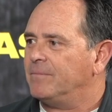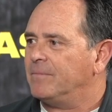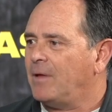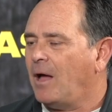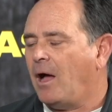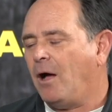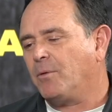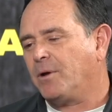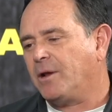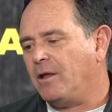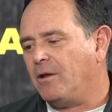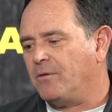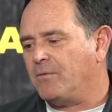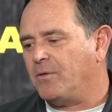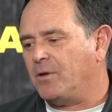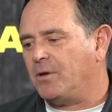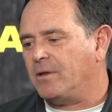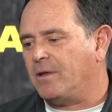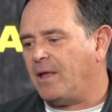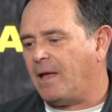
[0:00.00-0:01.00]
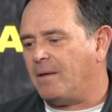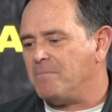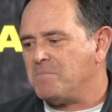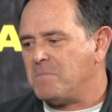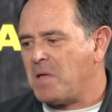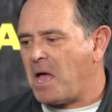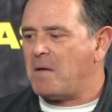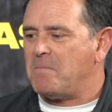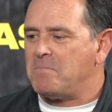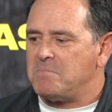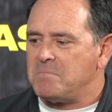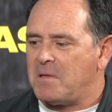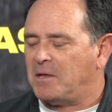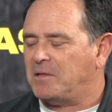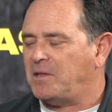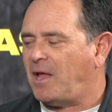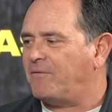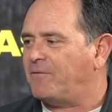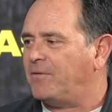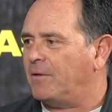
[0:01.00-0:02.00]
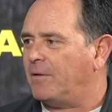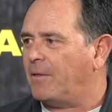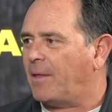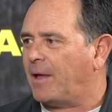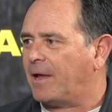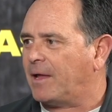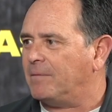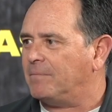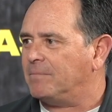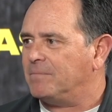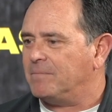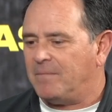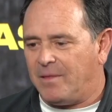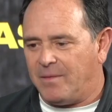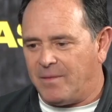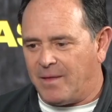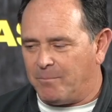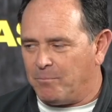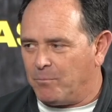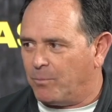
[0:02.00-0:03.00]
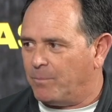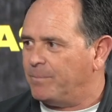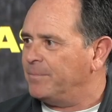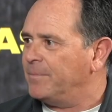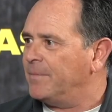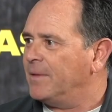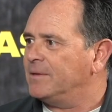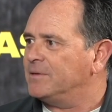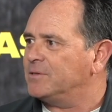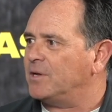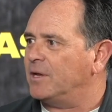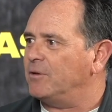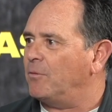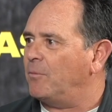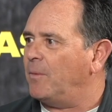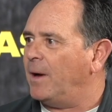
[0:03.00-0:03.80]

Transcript: Oh, we're going to interview you today. Oh, not feeling like it. And then send you